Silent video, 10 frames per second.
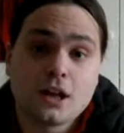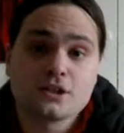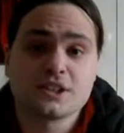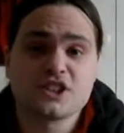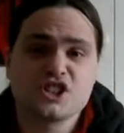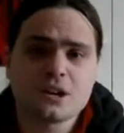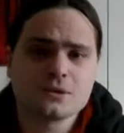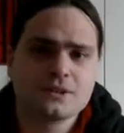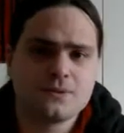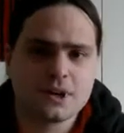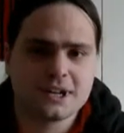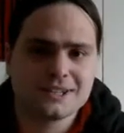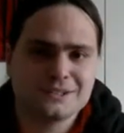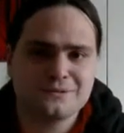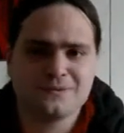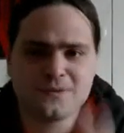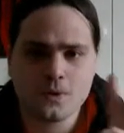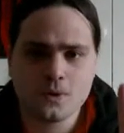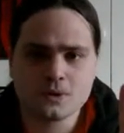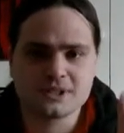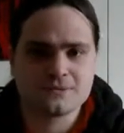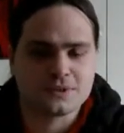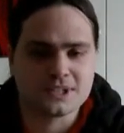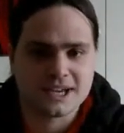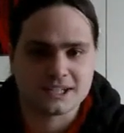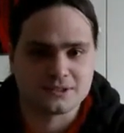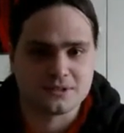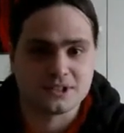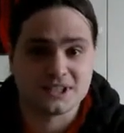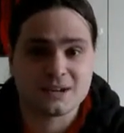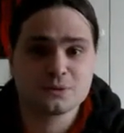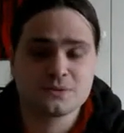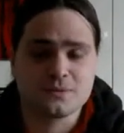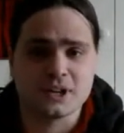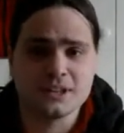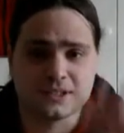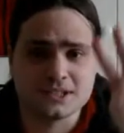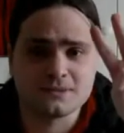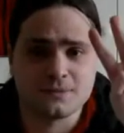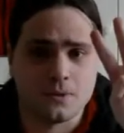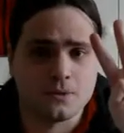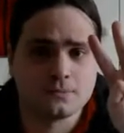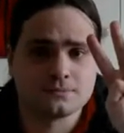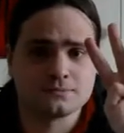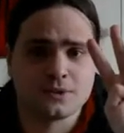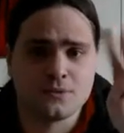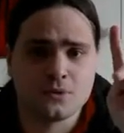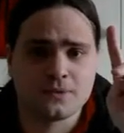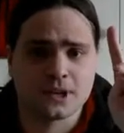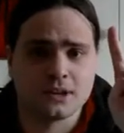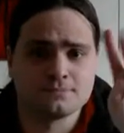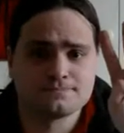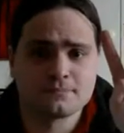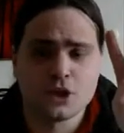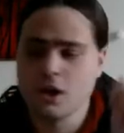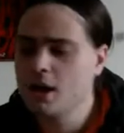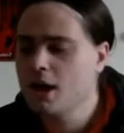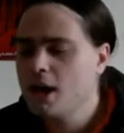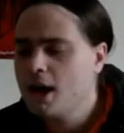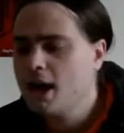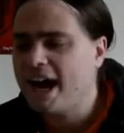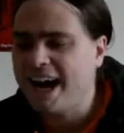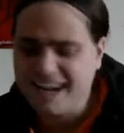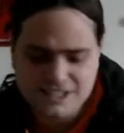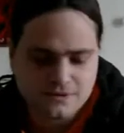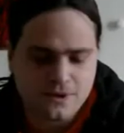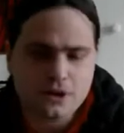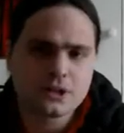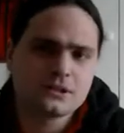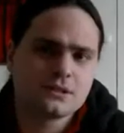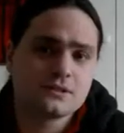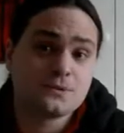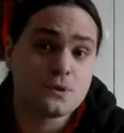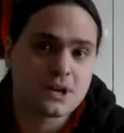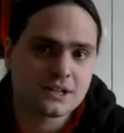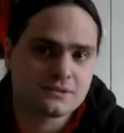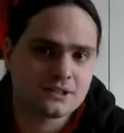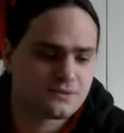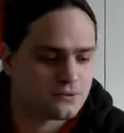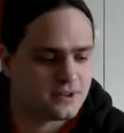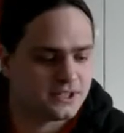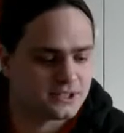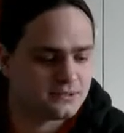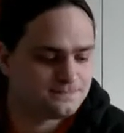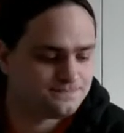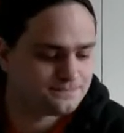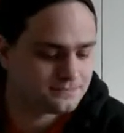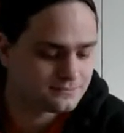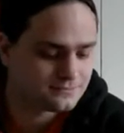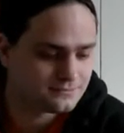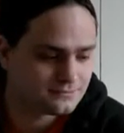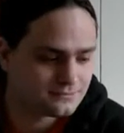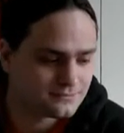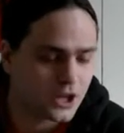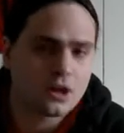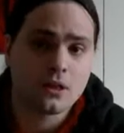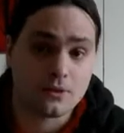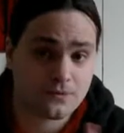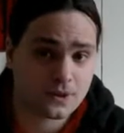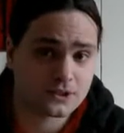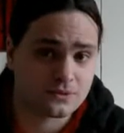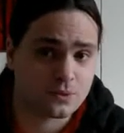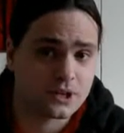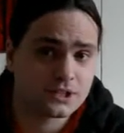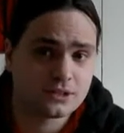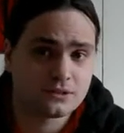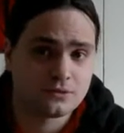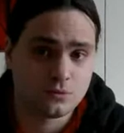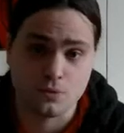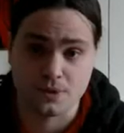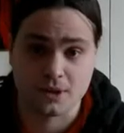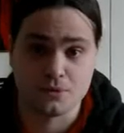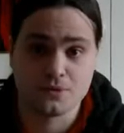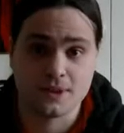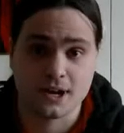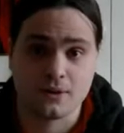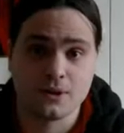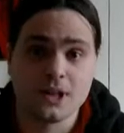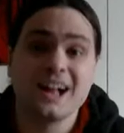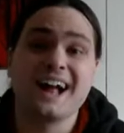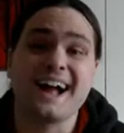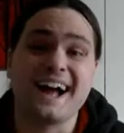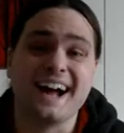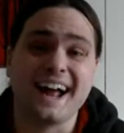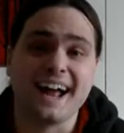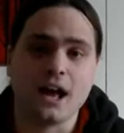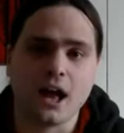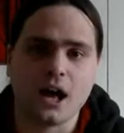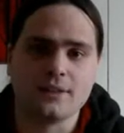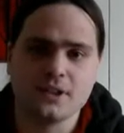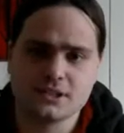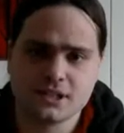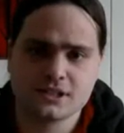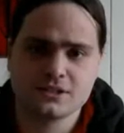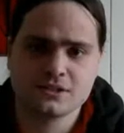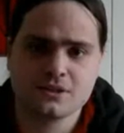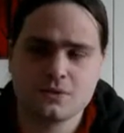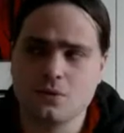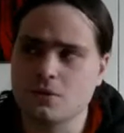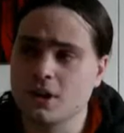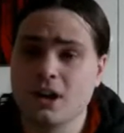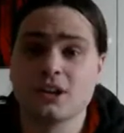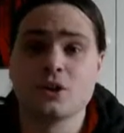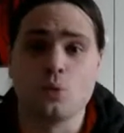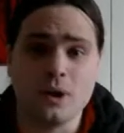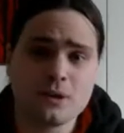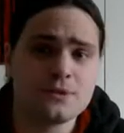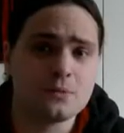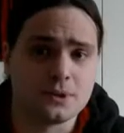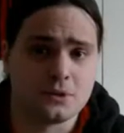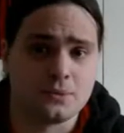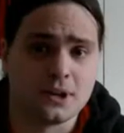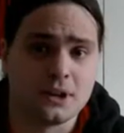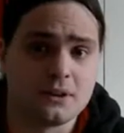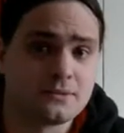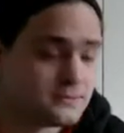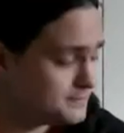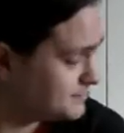So the show's divided into 4 different categories. That was 3, this is 4, the 4-finger. And it's divided into those 4 categories for a reason. The first of which we'll begin with now. And this section is called, Where Have You Been All My Life?